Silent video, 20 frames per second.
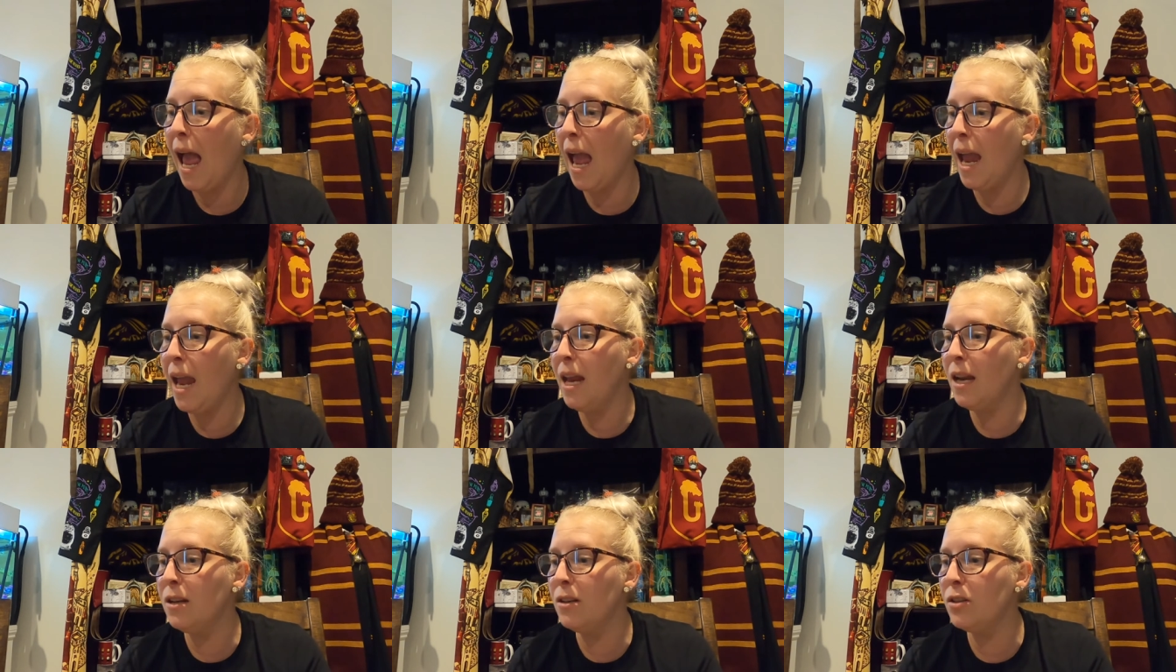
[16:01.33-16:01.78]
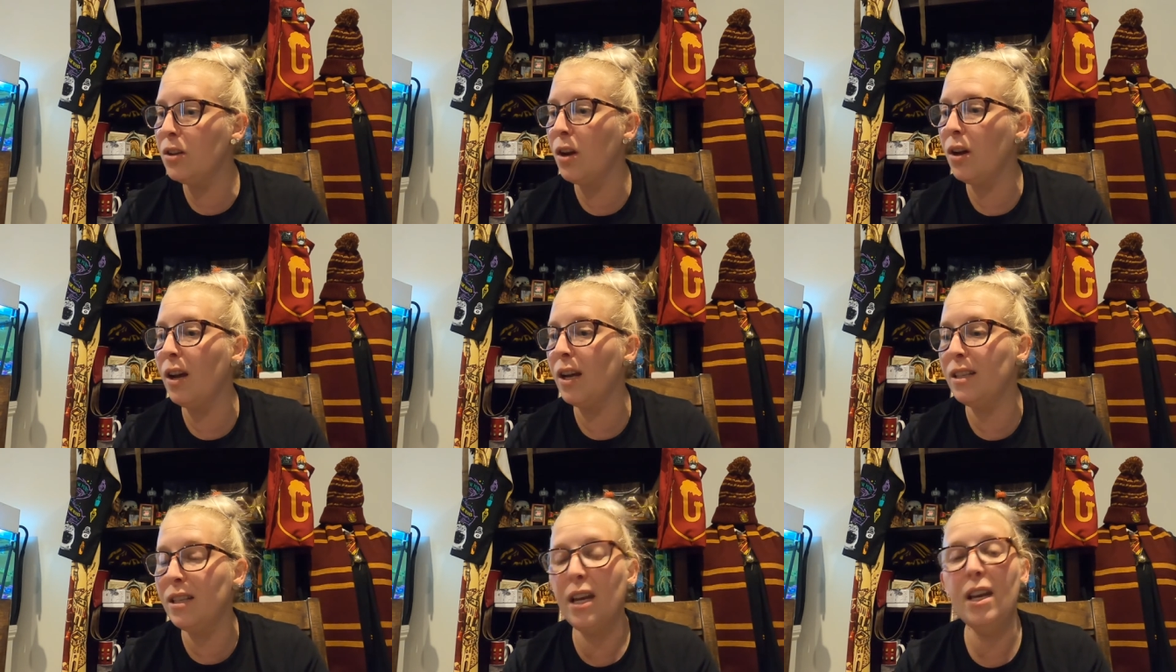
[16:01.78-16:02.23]
And
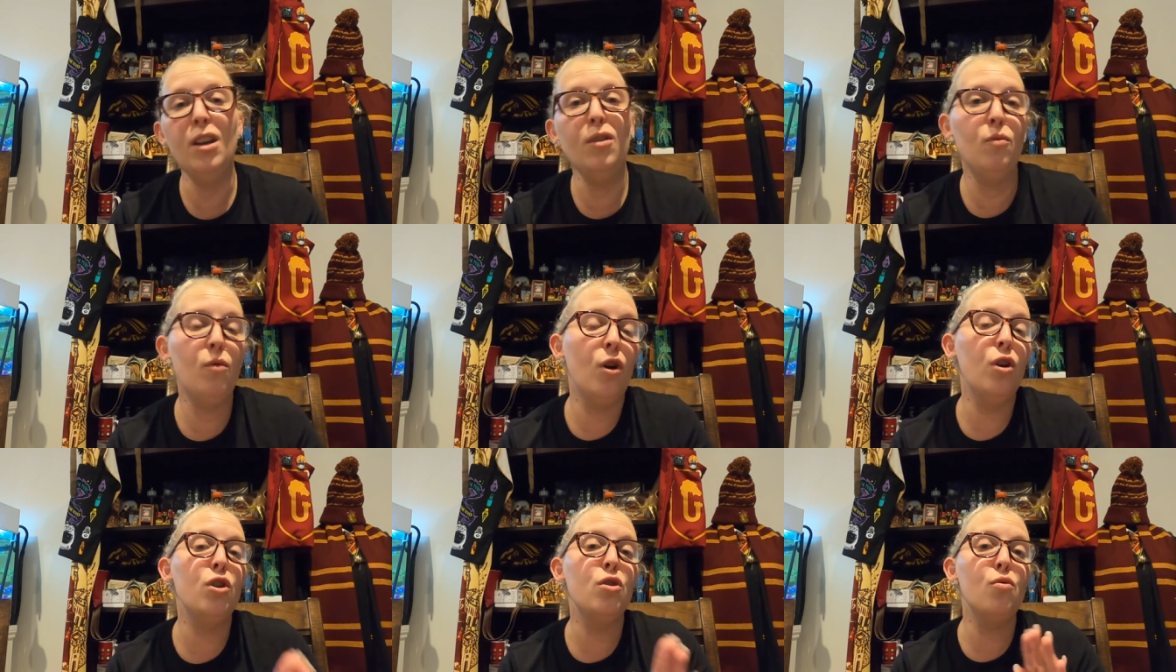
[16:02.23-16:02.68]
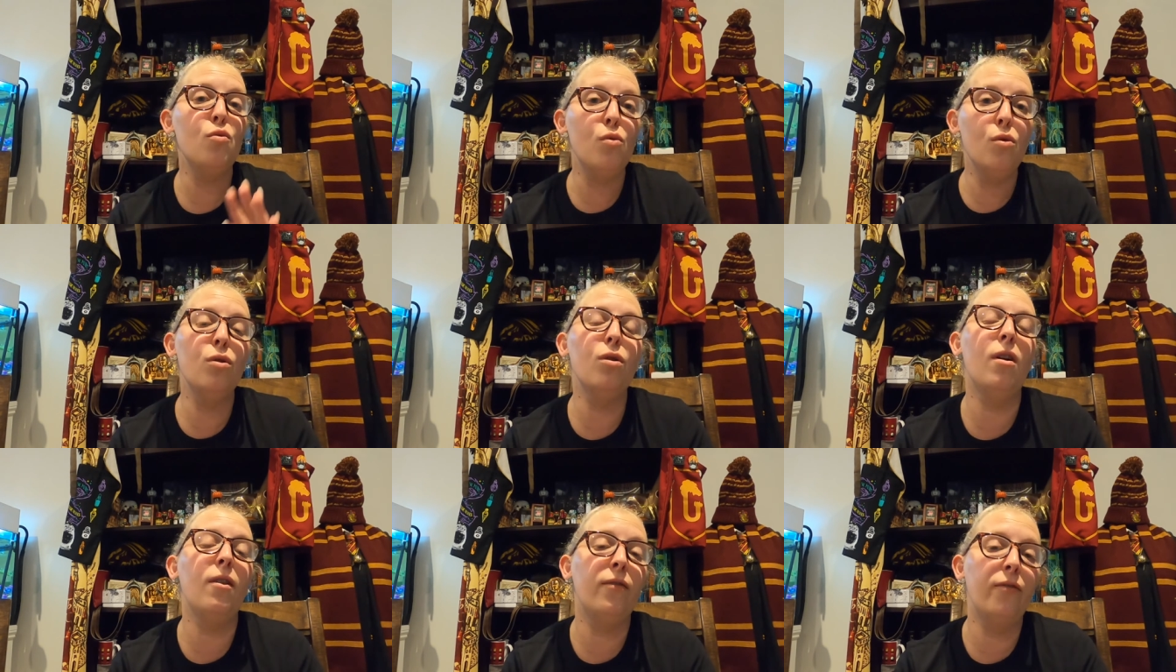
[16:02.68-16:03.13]
I tell you what, you
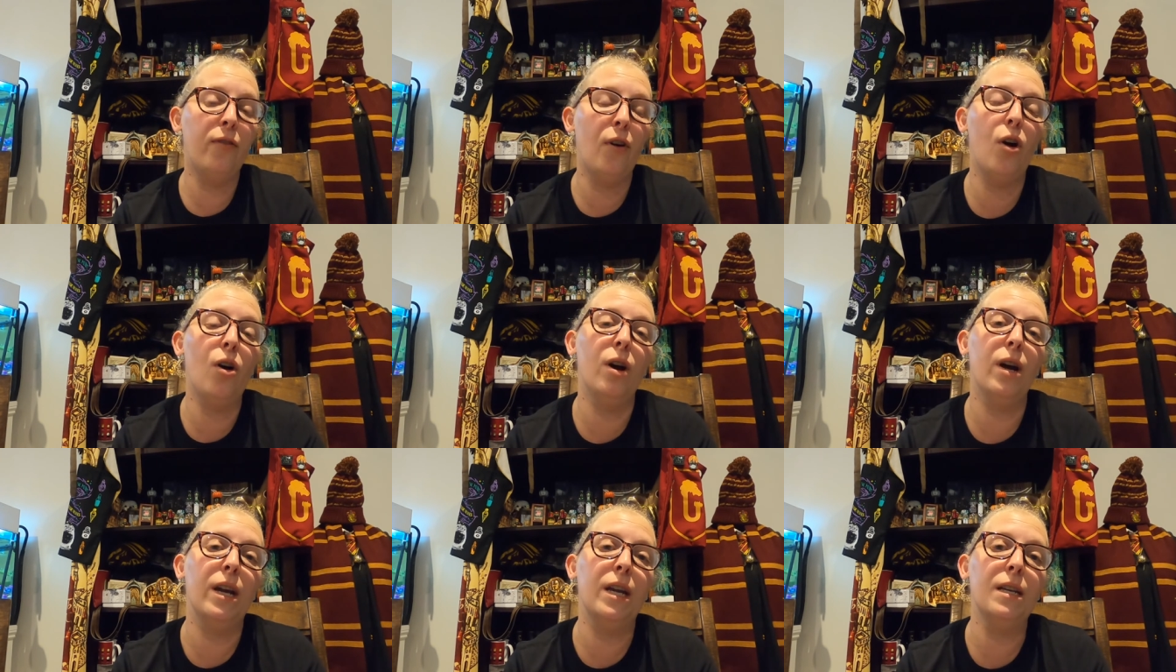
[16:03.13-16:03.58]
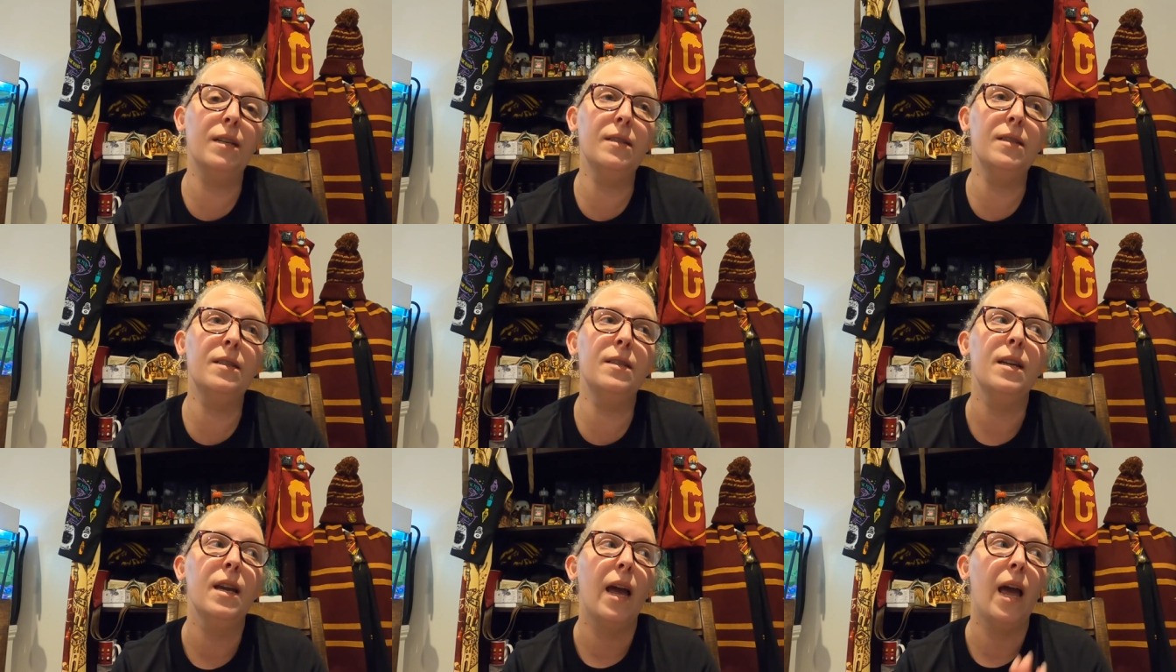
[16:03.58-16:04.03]
will not
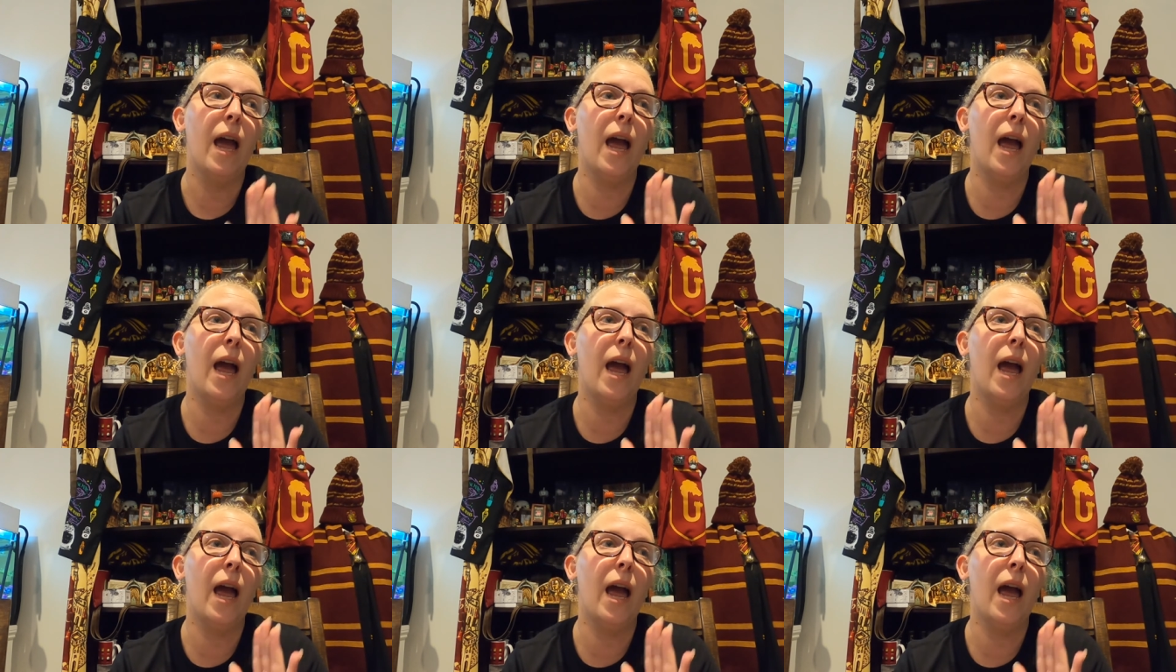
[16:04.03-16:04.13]
find